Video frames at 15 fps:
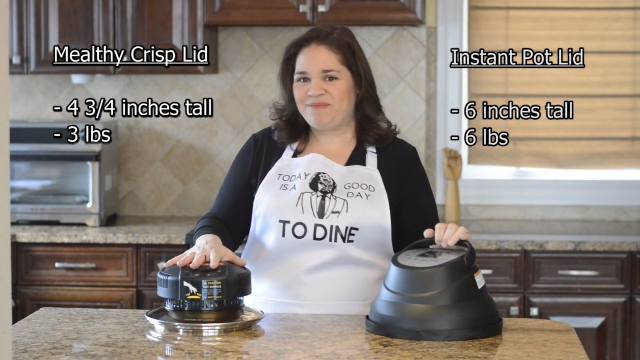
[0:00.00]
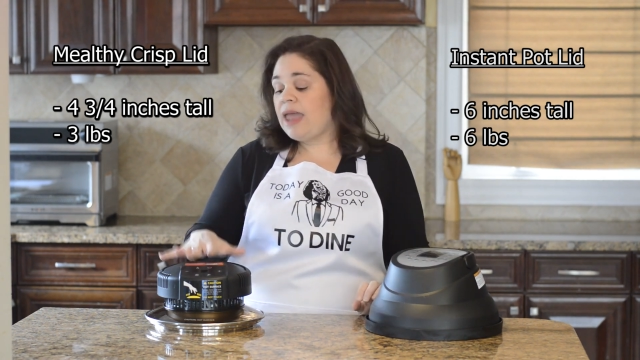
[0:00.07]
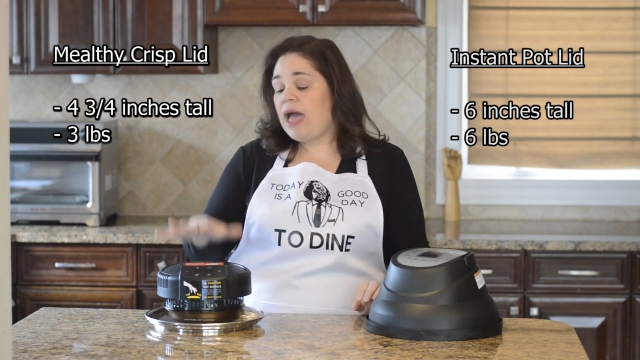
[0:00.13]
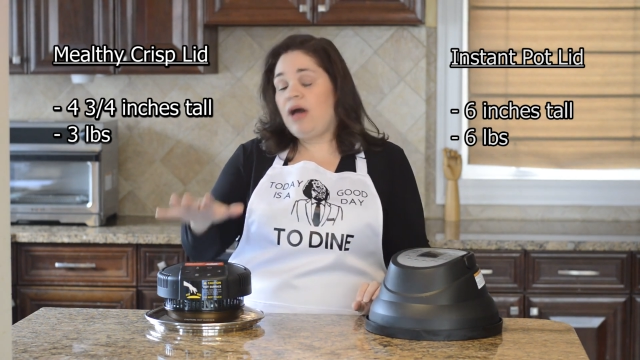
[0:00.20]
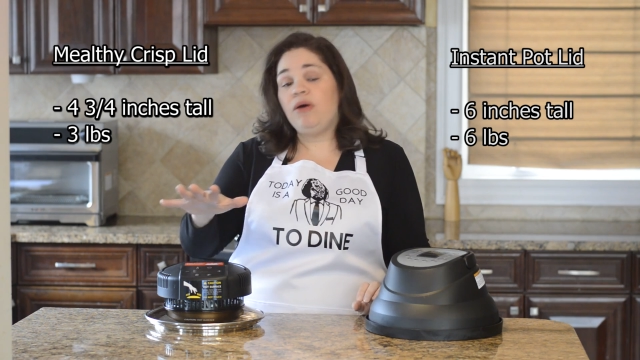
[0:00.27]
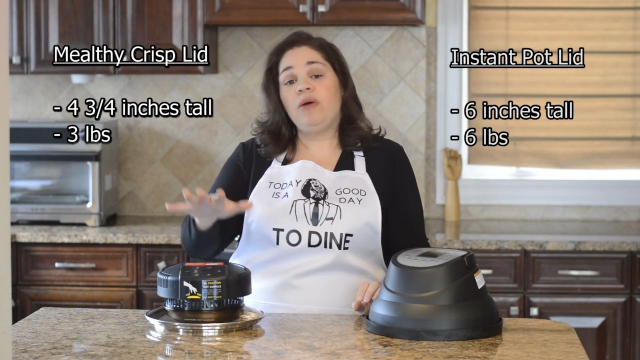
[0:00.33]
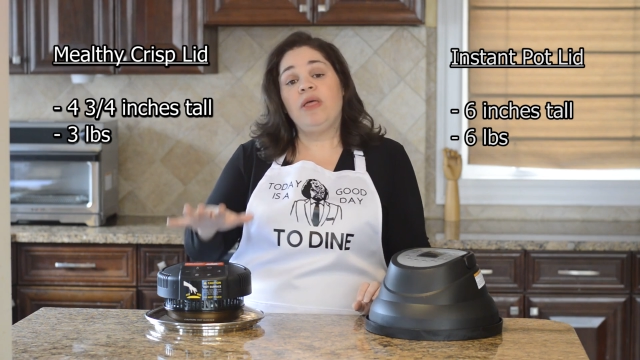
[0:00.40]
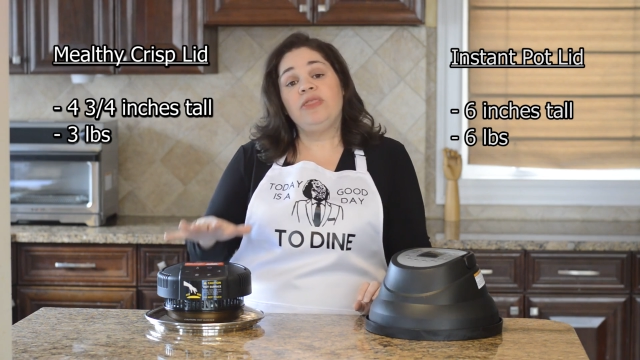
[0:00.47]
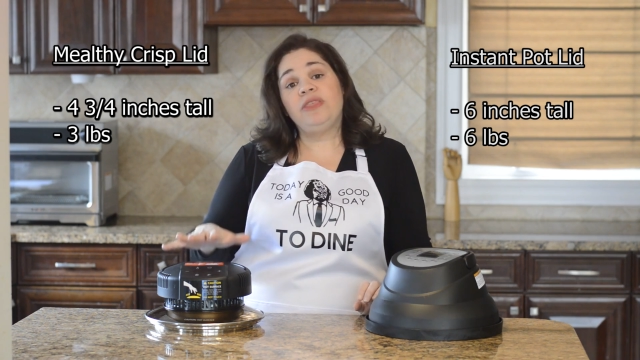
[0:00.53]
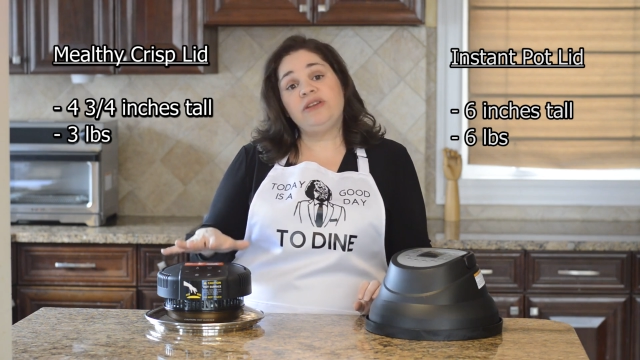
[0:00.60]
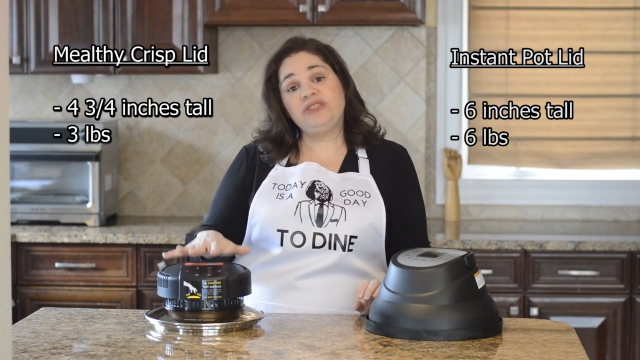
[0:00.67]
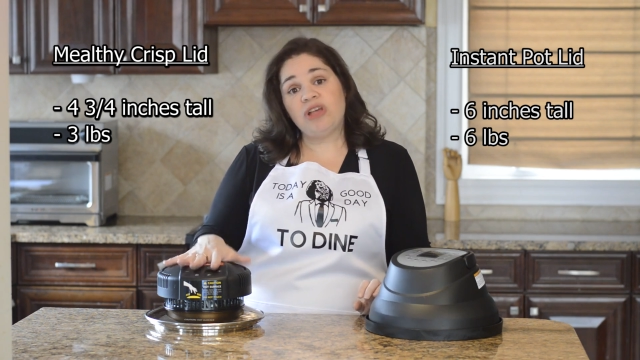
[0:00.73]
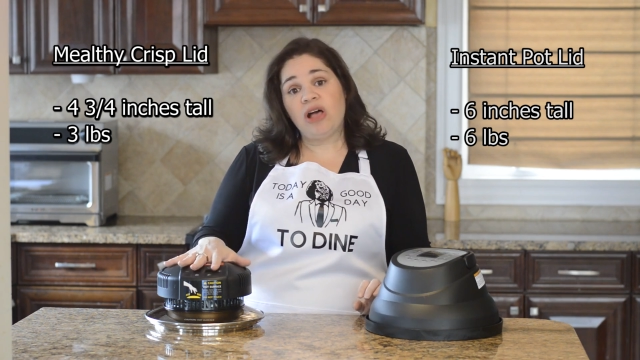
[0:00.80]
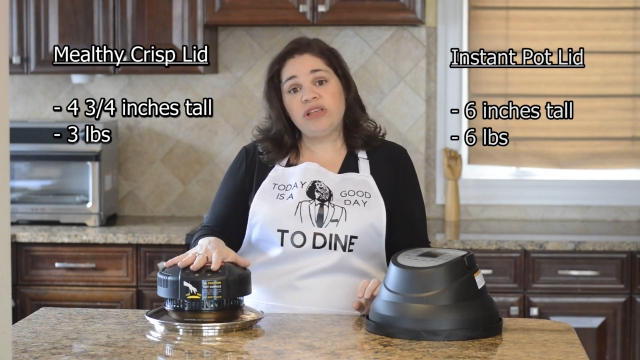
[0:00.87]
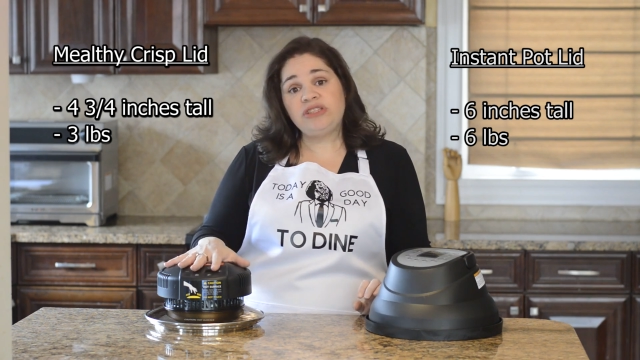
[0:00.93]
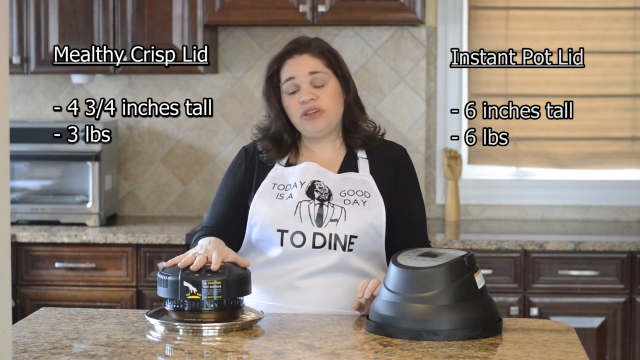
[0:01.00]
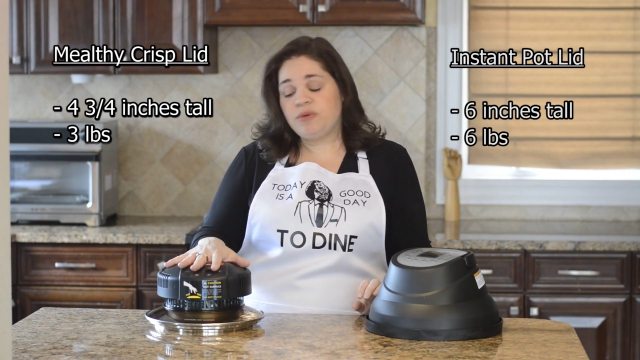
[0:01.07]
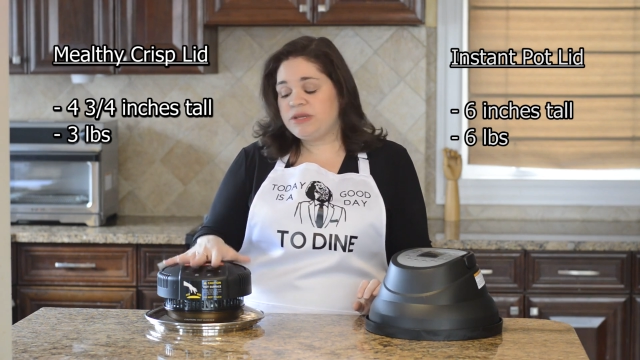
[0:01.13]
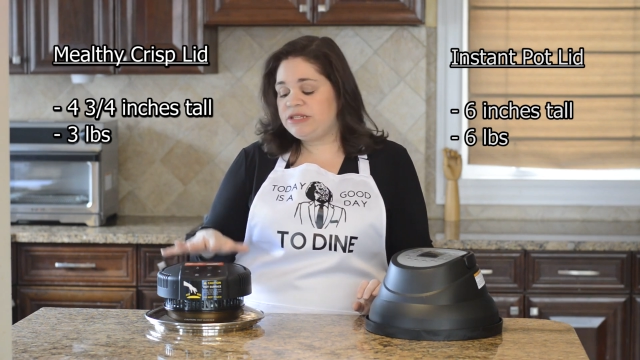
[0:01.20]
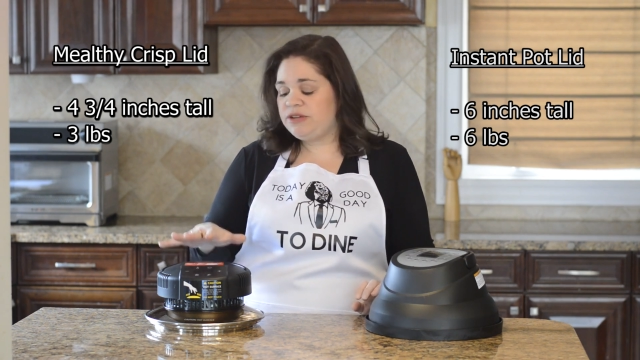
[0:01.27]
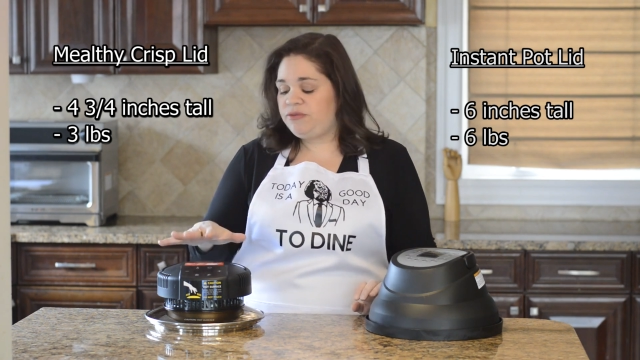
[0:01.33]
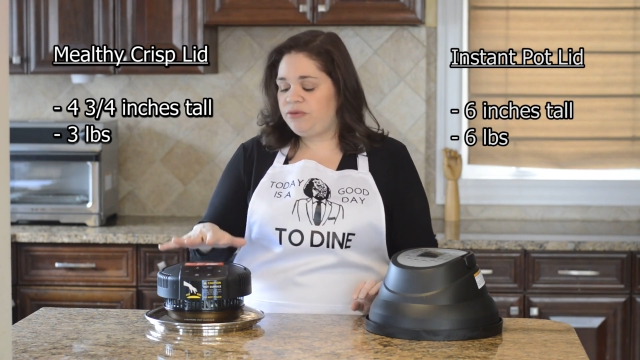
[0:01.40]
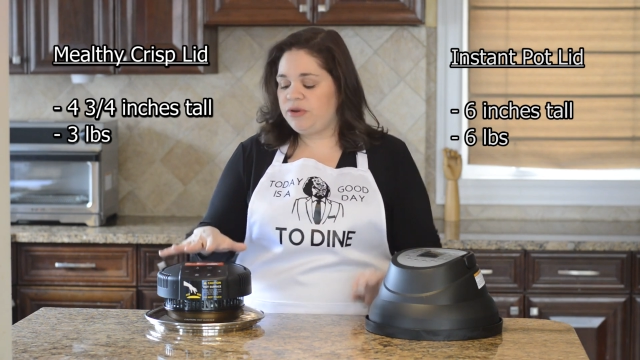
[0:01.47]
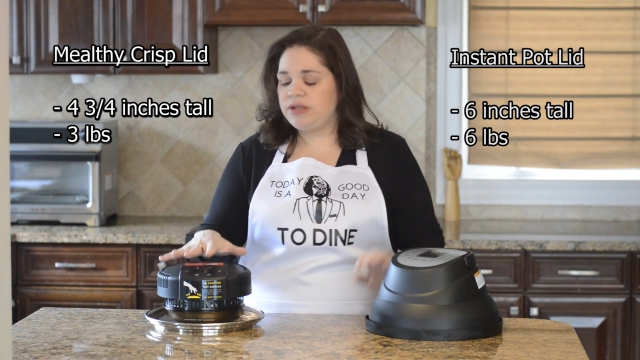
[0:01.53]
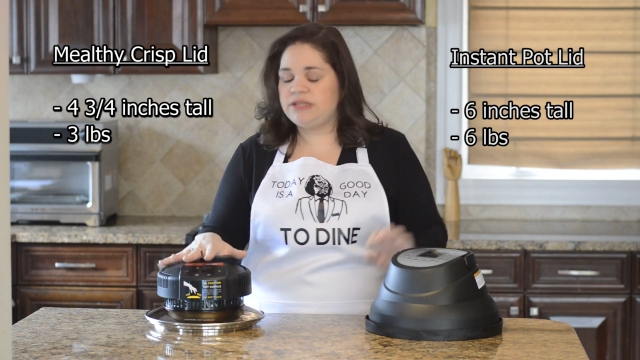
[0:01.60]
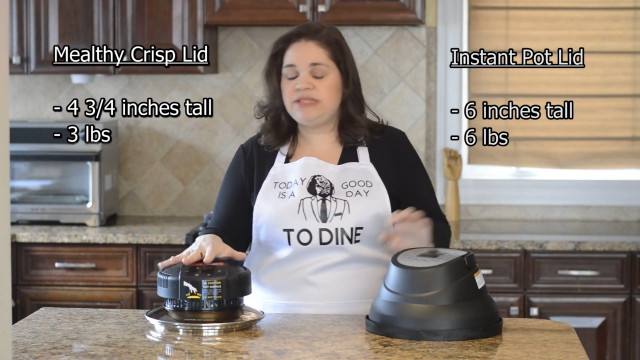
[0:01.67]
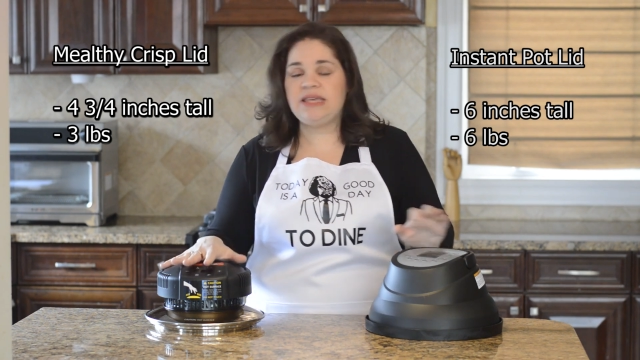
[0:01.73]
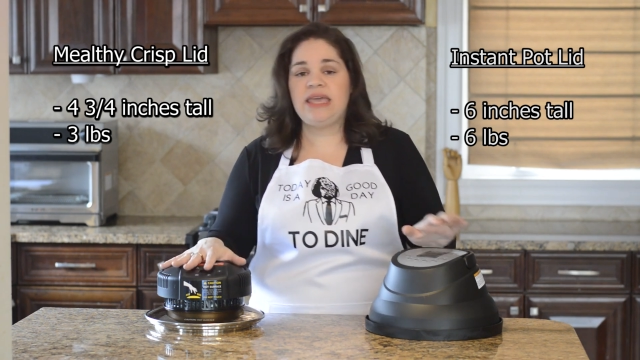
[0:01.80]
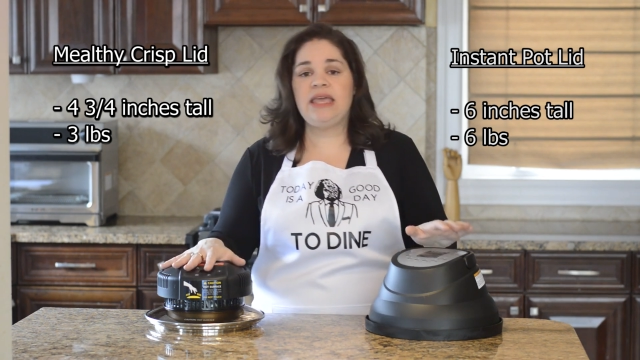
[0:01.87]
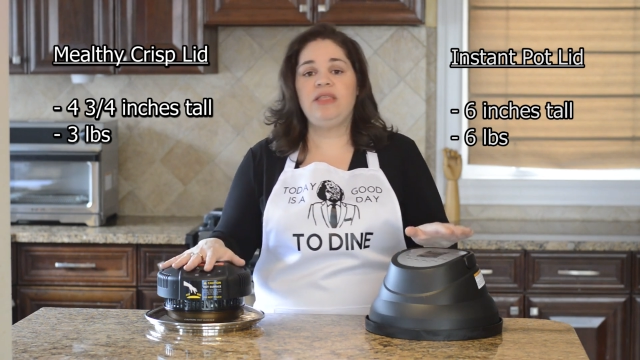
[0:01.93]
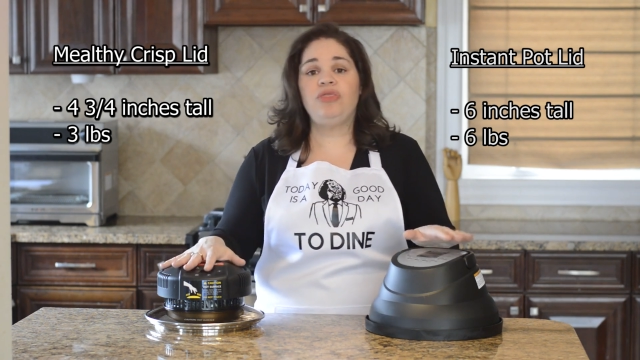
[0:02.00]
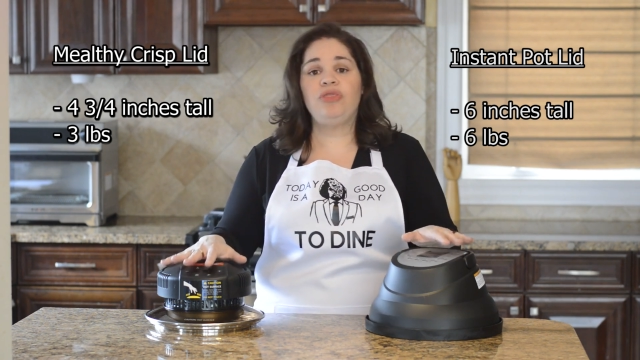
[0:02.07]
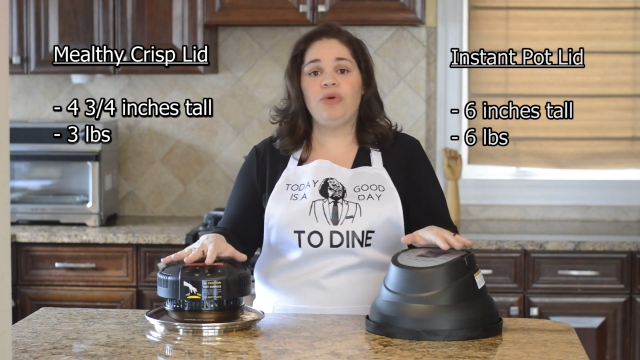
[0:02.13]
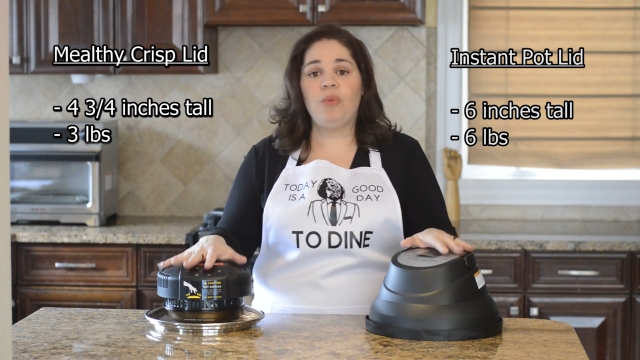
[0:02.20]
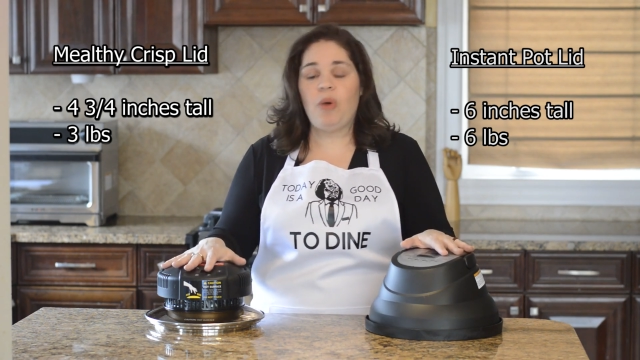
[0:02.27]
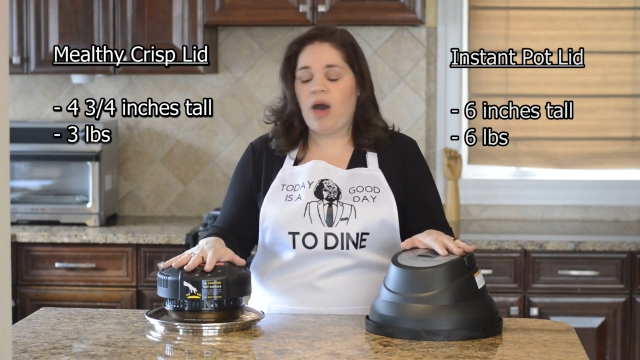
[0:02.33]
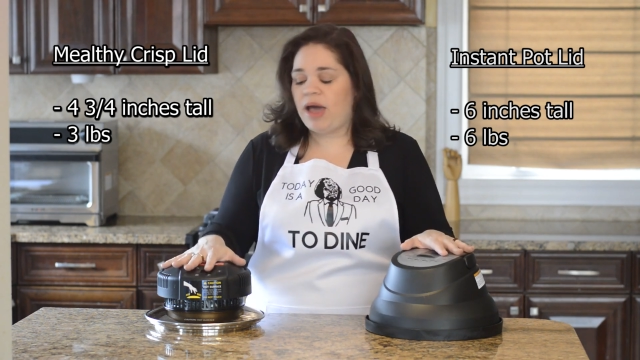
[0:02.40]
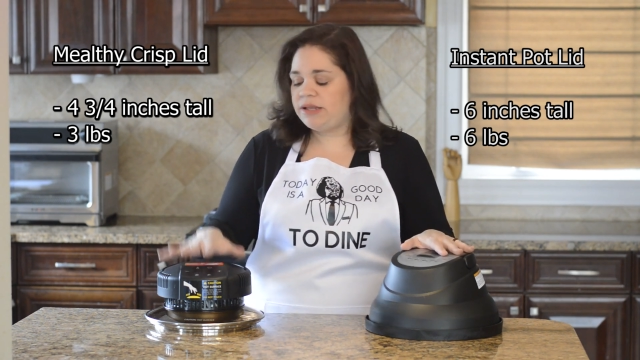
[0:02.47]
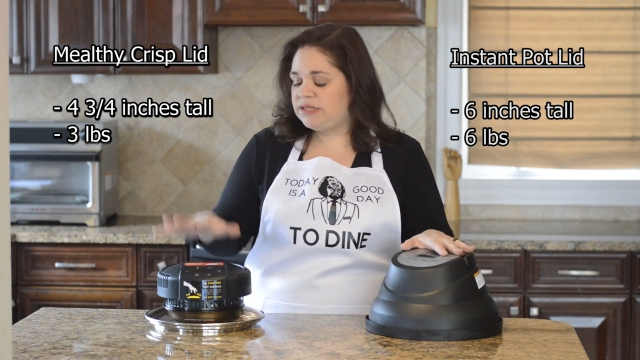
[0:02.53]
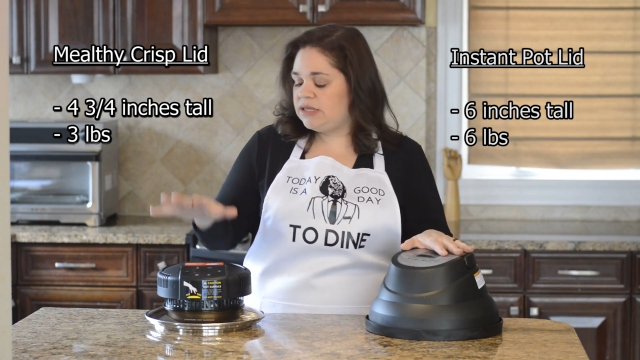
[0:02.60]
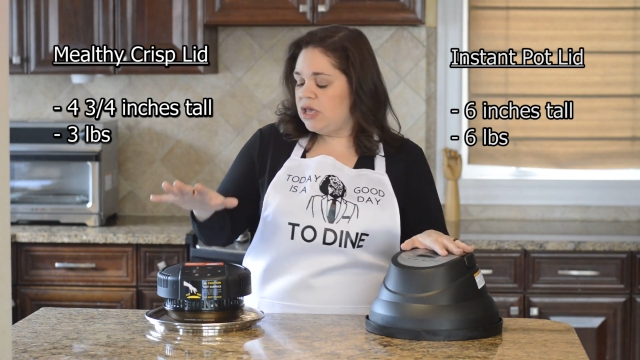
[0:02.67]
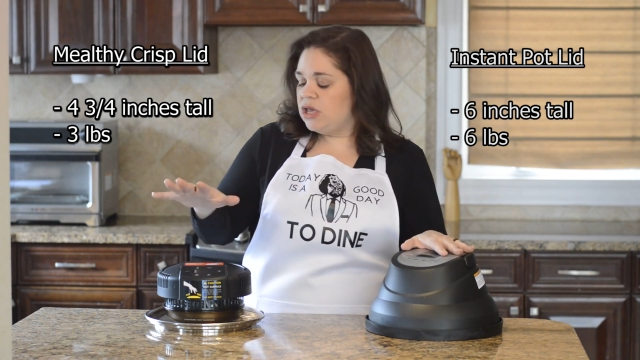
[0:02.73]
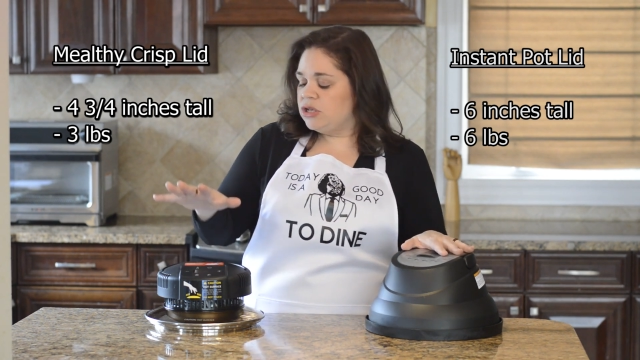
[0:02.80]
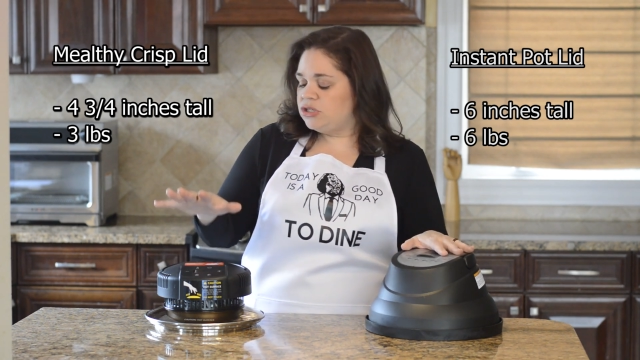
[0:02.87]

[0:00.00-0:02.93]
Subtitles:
Now, there's also a difference in the watts.